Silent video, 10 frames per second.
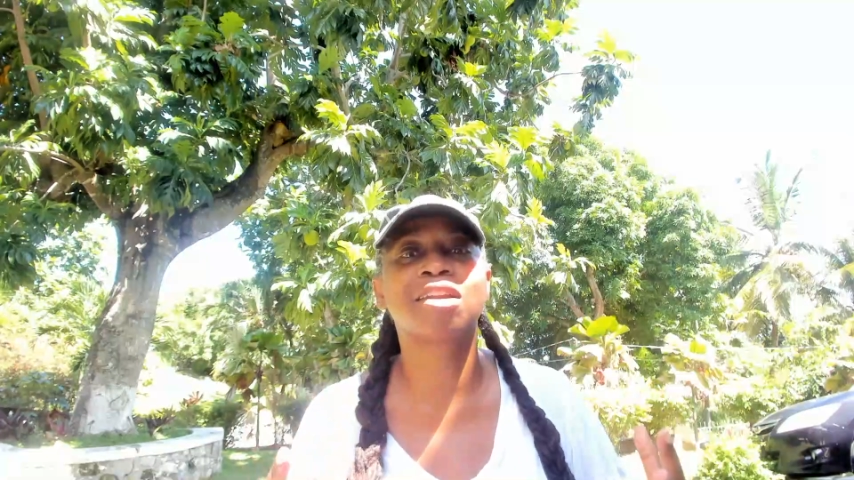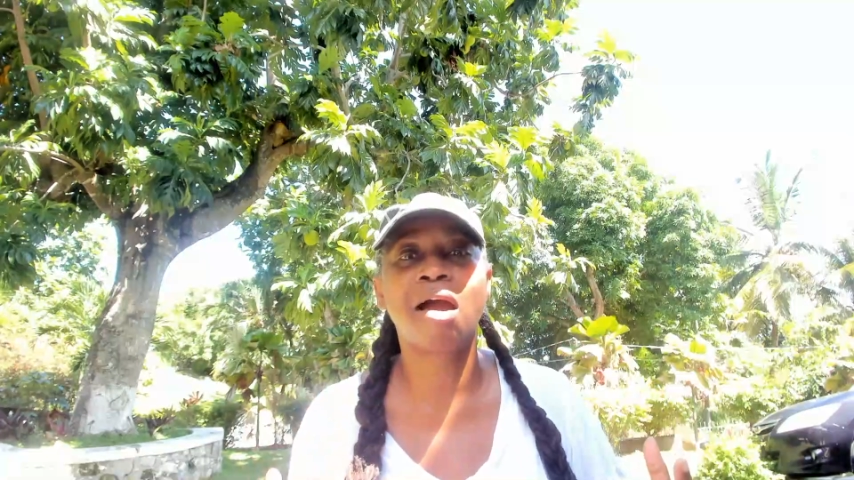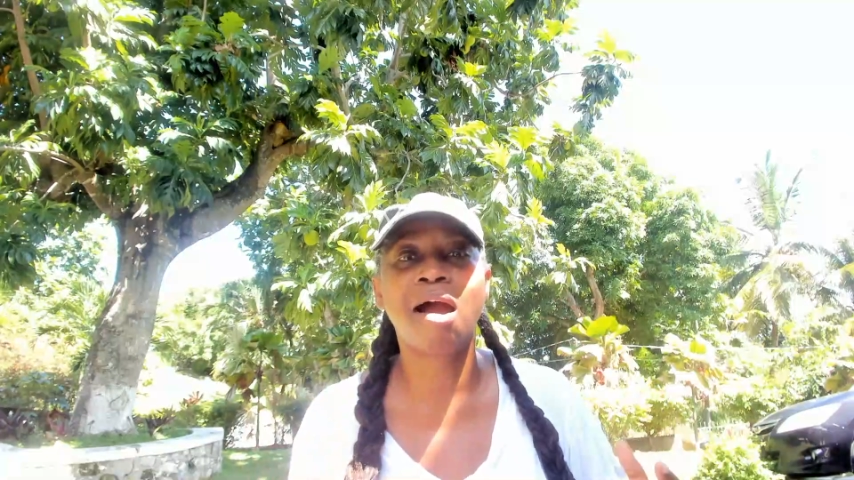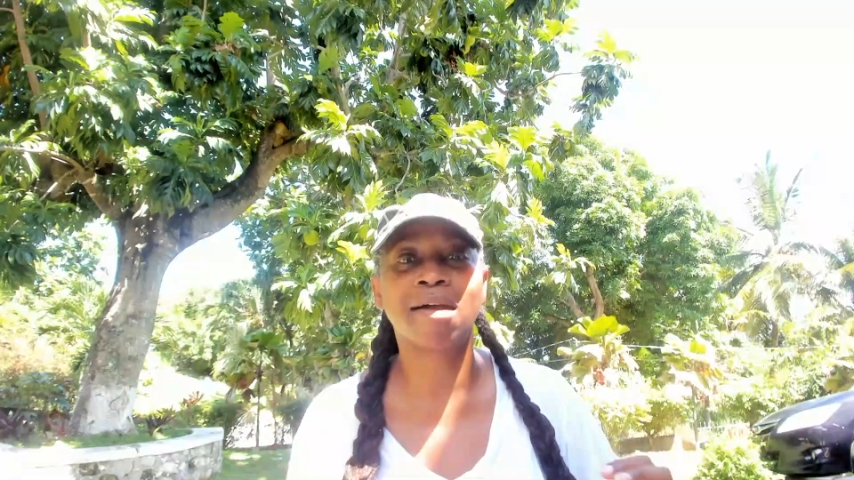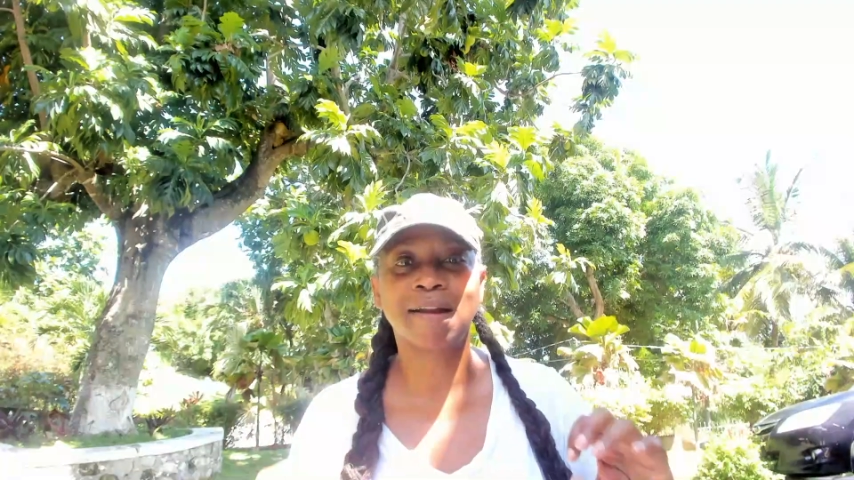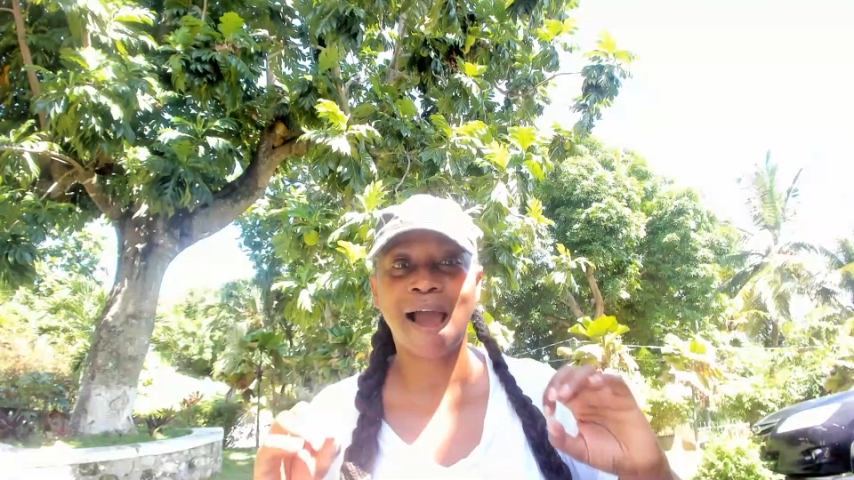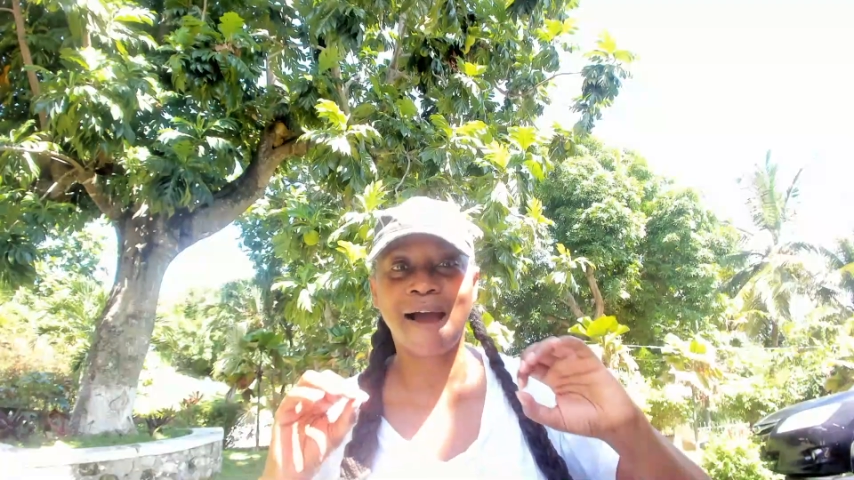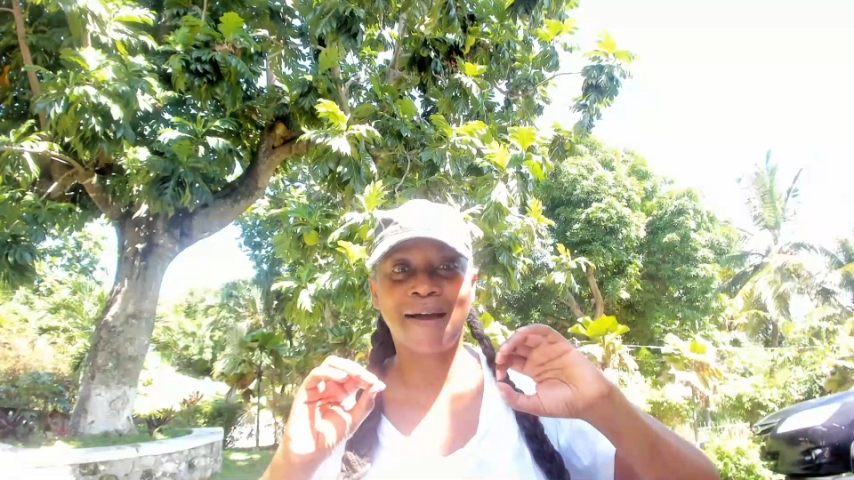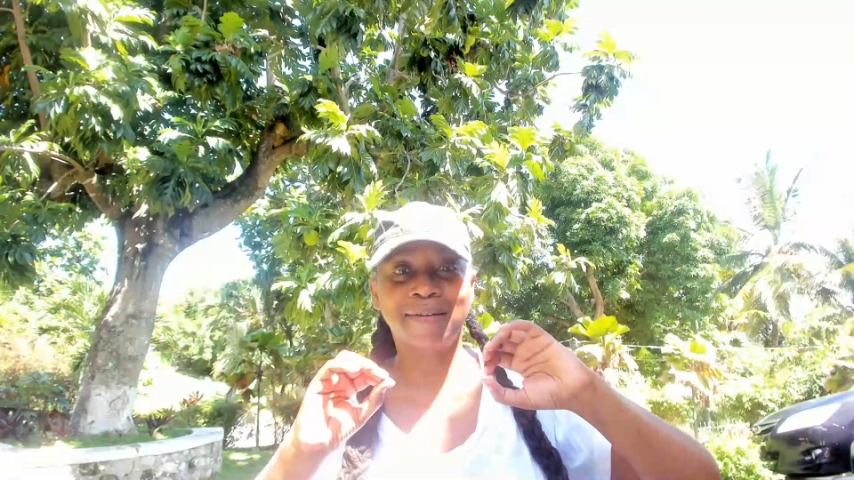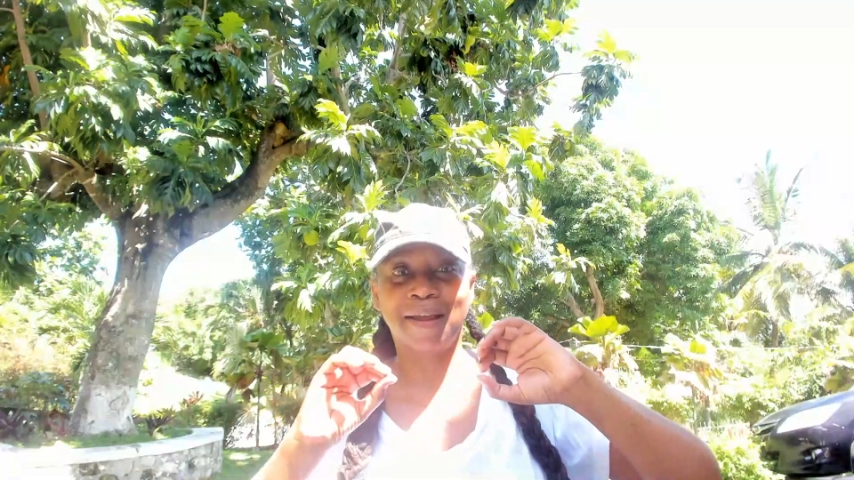it on,
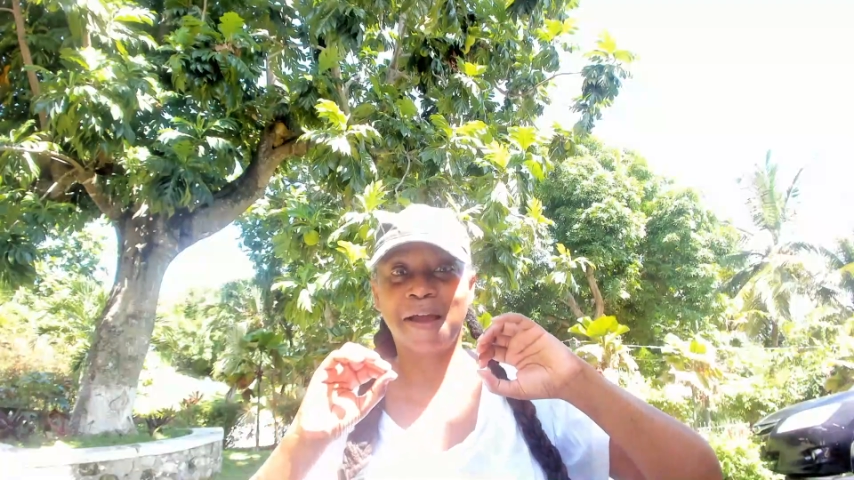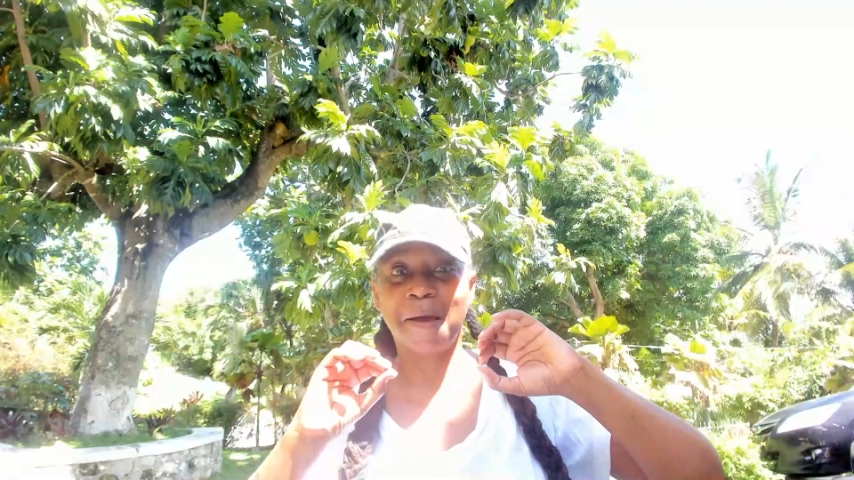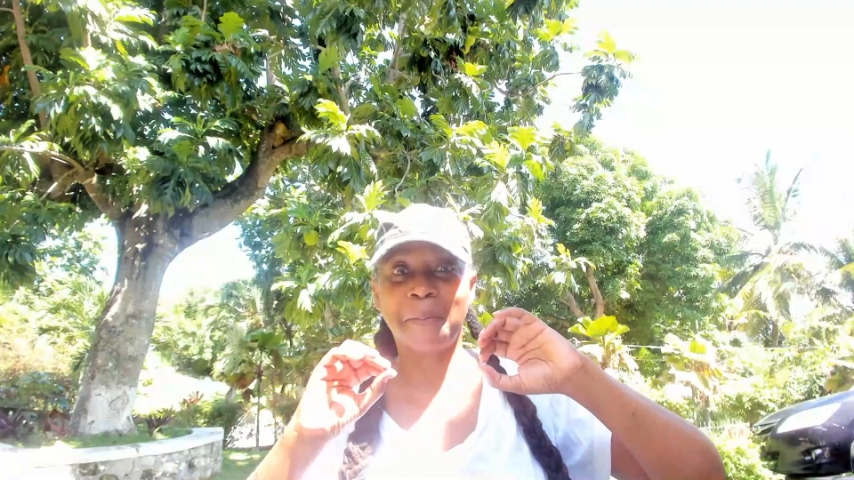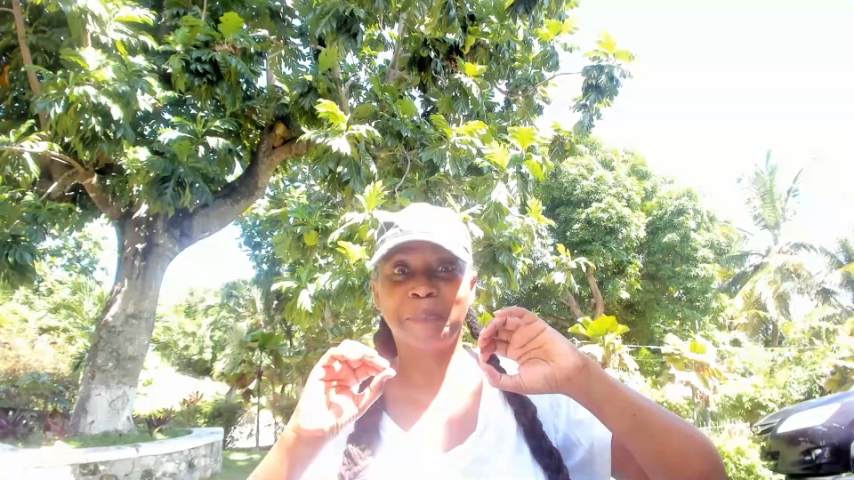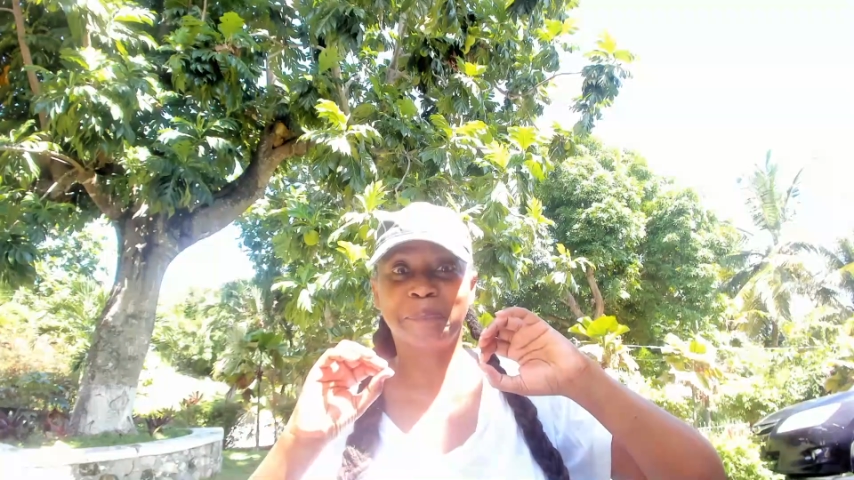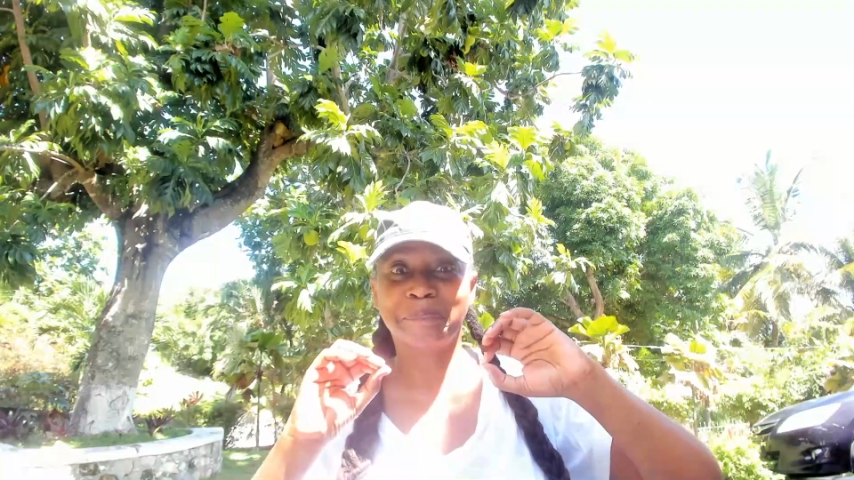and